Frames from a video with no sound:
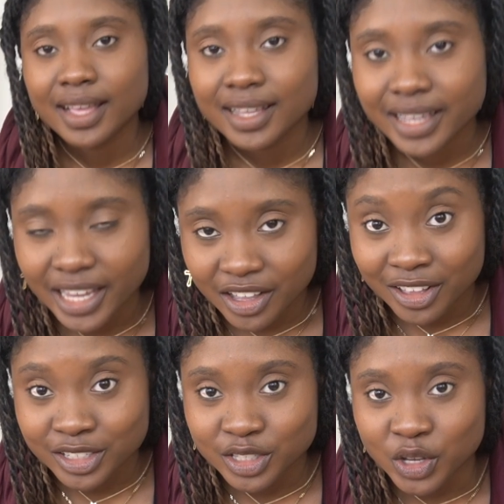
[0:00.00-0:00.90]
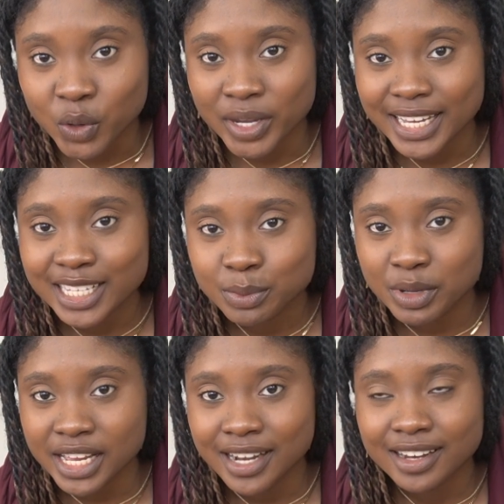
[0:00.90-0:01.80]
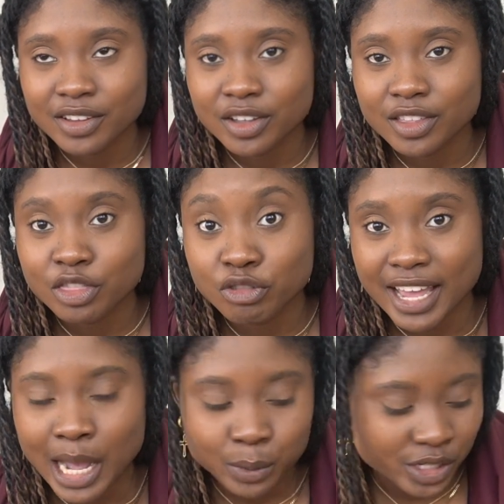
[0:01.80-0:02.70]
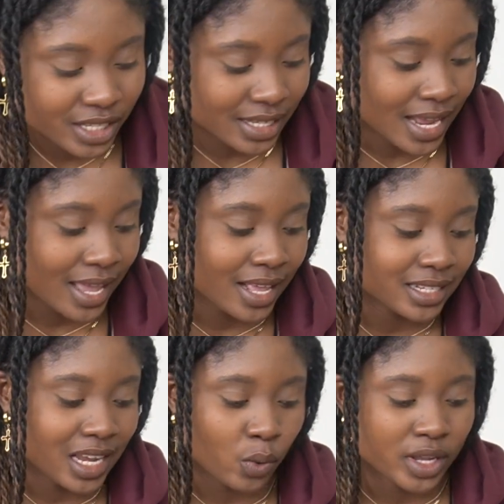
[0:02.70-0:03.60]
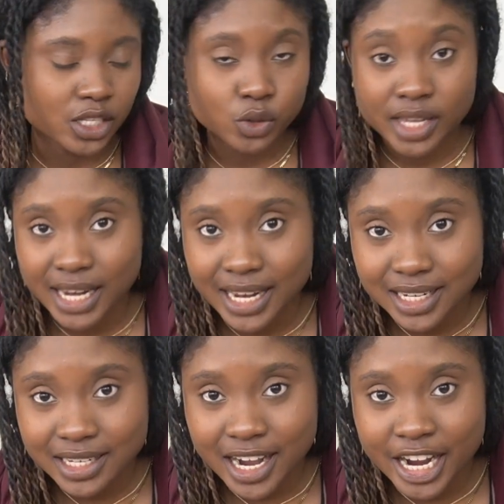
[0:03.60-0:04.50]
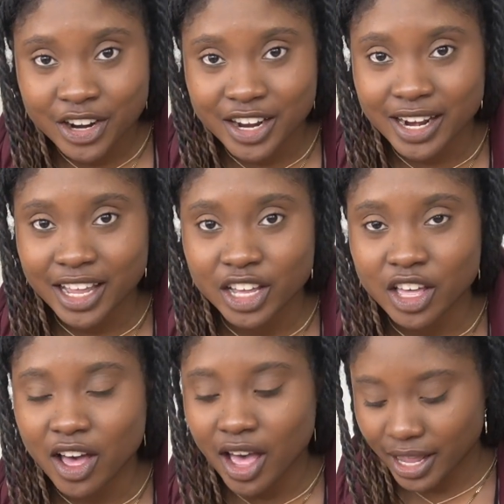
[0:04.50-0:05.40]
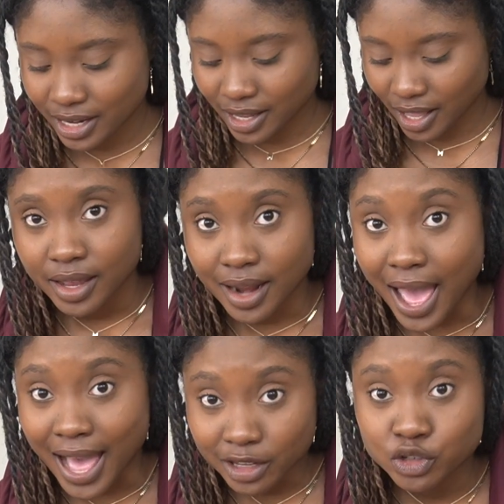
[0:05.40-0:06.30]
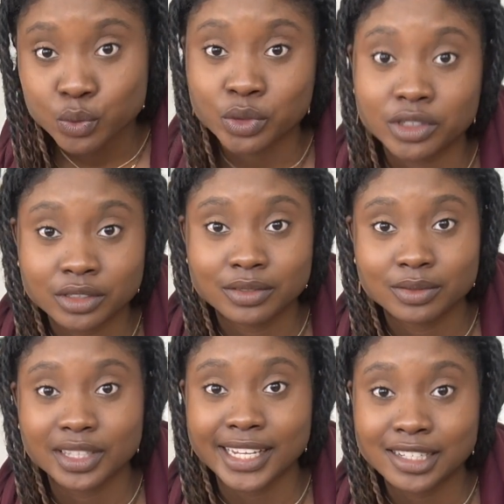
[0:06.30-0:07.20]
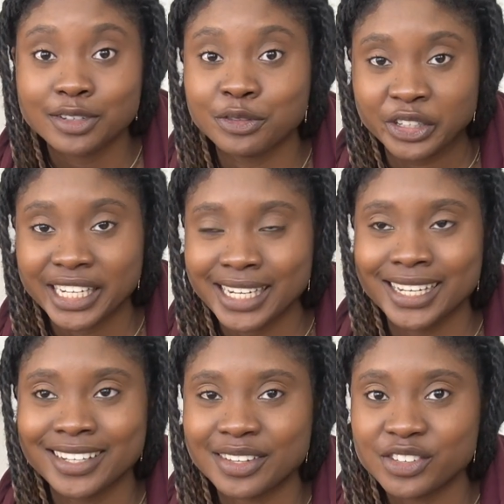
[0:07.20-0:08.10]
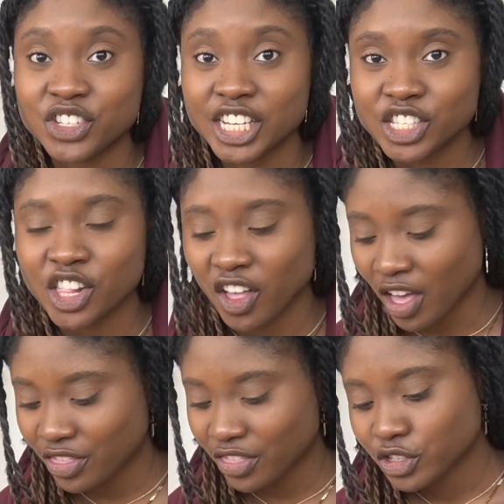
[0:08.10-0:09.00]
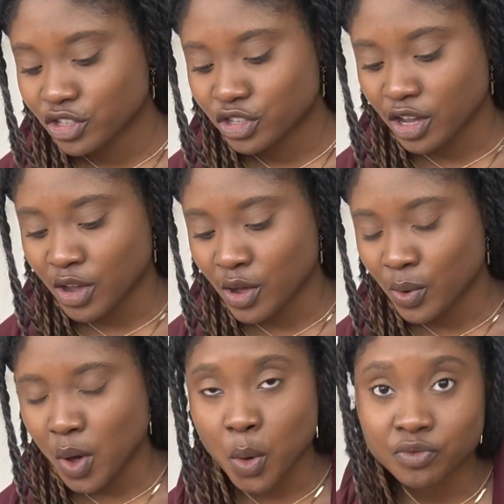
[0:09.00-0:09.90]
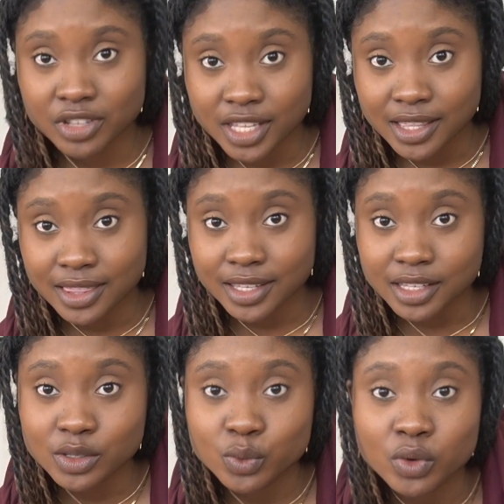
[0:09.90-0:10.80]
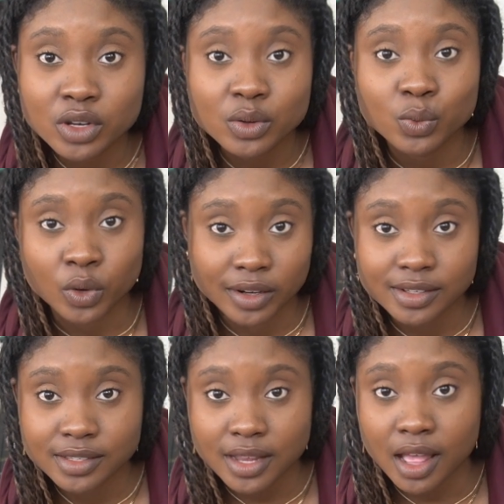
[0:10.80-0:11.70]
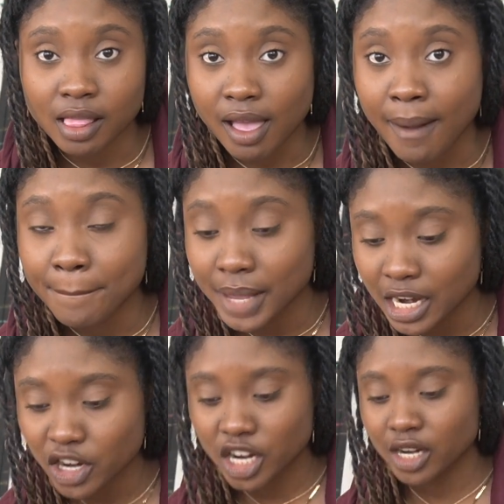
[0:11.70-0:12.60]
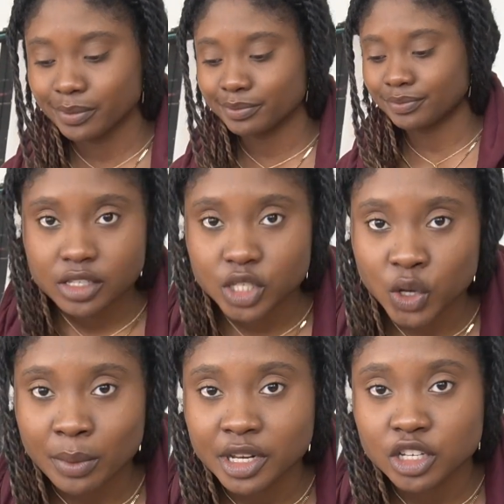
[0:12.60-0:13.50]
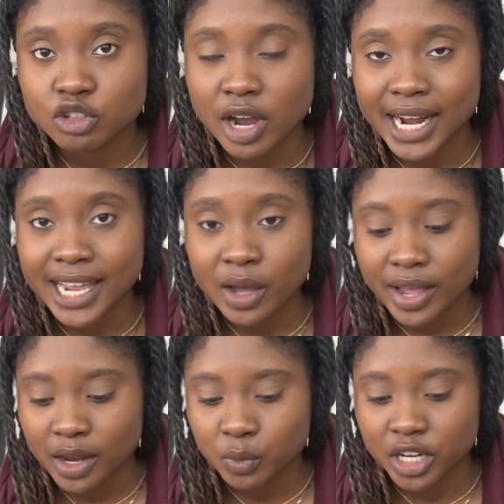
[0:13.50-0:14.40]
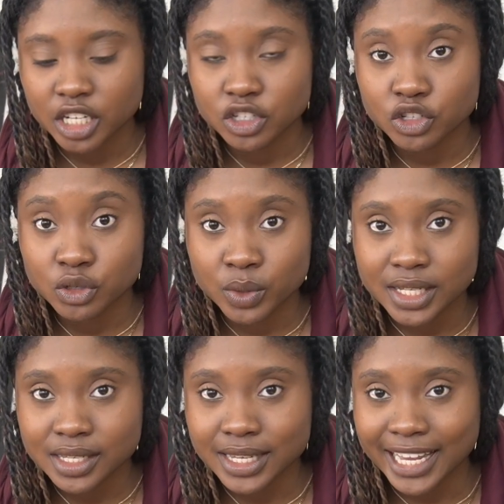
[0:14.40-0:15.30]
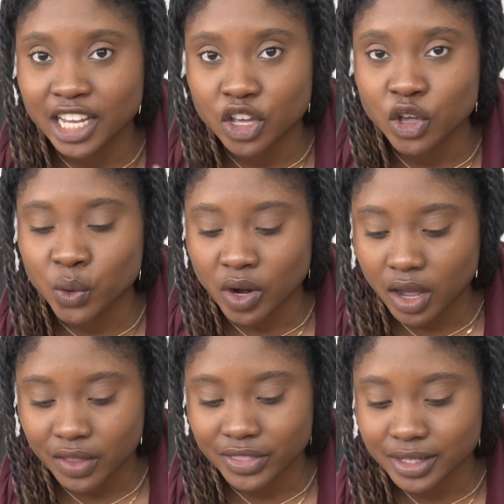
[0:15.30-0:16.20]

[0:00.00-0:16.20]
Okay y'all, so it has been 3 hours, and I went to Canadian Tire and I got an actual lint-free cheesecloth. So hopefully this one works a lot better. So I'm gonna try it out and we're gonna do a second coat on the